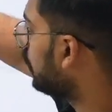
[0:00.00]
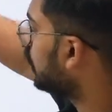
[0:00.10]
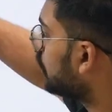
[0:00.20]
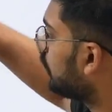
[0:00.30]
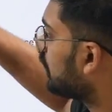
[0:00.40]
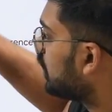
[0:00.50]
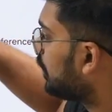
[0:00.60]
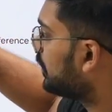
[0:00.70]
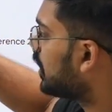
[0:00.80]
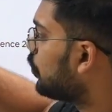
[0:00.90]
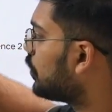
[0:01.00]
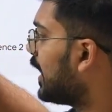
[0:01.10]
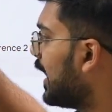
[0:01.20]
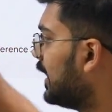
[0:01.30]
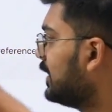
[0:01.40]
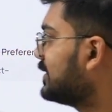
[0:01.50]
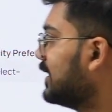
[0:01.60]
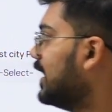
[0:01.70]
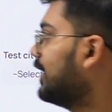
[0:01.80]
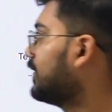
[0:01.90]
you will come down and
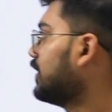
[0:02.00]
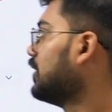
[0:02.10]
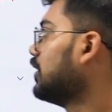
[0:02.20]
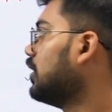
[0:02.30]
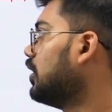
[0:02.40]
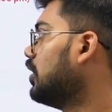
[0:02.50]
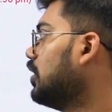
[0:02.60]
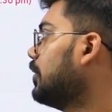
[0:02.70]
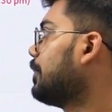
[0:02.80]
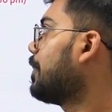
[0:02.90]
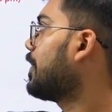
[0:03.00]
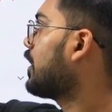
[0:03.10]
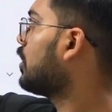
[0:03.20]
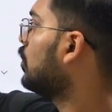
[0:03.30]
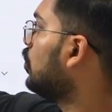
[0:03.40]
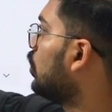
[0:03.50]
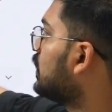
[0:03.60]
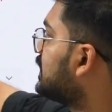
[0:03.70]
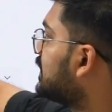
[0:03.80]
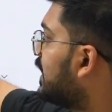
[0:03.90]
select on
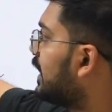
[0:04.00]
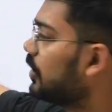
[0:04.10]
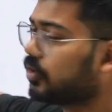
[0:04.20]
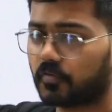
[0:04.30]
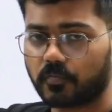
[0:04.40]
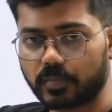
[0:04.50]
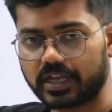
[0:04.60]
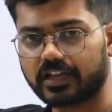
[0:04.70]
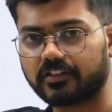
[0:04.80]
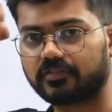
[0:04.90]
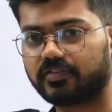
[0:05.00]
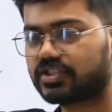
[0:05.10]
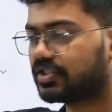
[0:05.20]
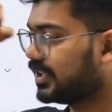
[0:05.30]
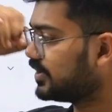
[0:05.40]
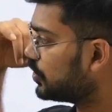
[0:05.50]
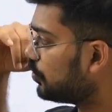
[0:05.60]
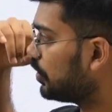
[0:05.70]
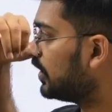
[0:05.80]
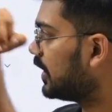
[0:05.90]
2nd of May which test
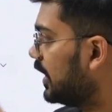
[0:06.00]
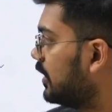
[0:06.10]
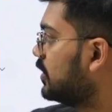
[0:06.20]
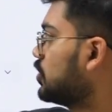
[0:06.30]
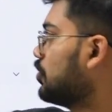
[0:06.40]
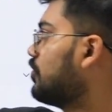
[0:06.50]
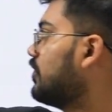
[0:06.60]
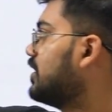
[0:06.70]
you want to take. So we will